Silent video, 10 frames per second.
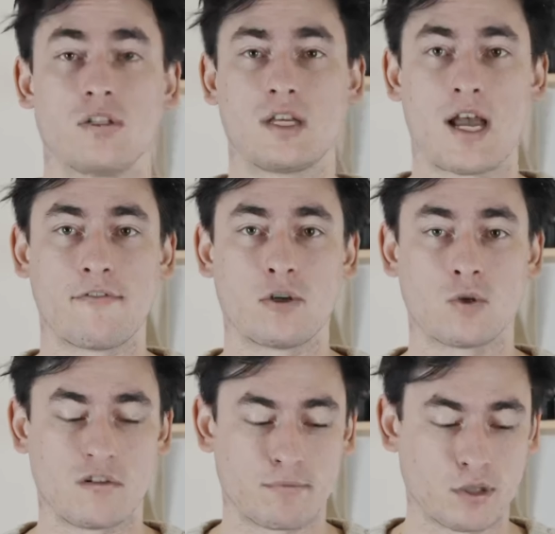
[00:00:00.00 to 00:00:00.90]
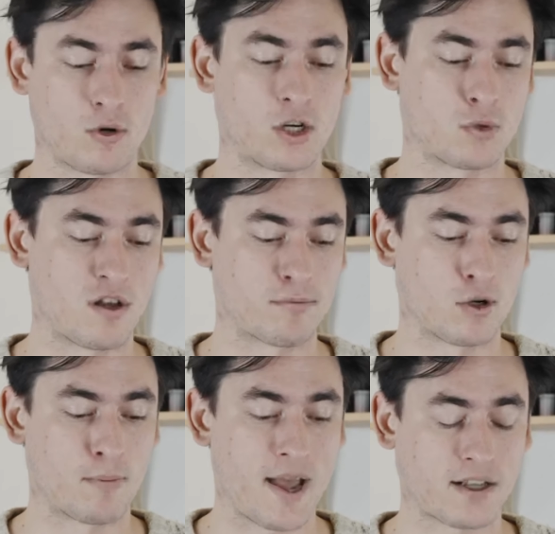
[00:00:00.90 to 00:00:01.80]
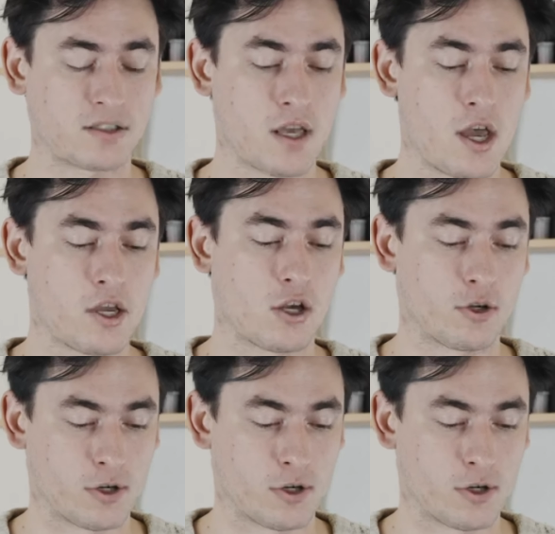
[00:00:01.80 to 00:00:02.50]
an iPhone 12 Pro or 12 Pro Max, go to your